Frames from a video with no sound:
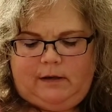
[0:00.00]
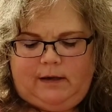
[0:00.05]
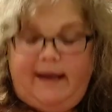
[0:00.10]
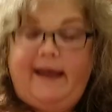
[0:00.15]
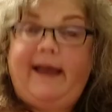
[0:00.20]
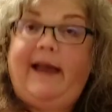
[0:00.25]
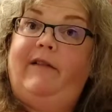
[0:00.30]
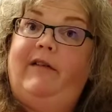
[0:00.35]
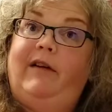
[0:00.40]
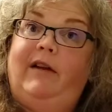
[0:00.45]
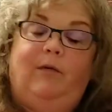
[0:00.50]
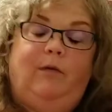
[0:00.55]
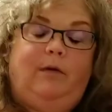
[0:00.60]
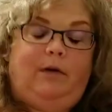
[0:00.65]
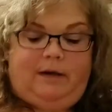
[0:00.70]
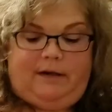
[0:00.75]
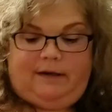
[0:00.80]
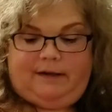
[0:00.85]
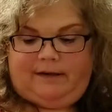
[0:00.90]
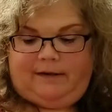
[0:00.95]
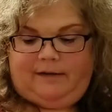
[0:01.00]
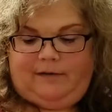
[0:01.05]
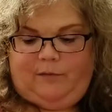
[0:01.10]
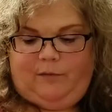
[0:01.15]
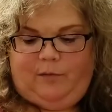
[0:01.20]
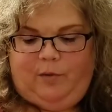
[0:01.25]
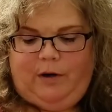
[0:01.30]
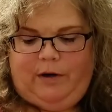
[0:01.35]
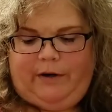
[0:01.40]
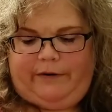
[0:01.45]
I haven't
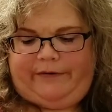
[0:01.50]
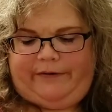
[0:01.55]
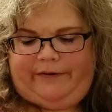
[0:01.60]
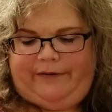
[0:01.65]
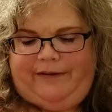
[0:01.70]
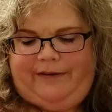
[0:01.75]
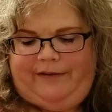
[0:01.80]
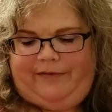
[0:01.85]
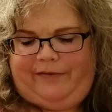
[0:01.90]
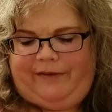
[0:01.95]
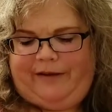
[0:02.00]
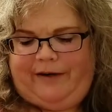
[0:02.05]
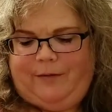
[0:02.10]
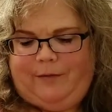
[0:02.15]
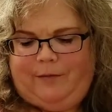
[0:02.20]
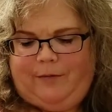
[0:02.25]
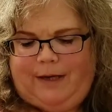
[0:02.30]
worked on this in a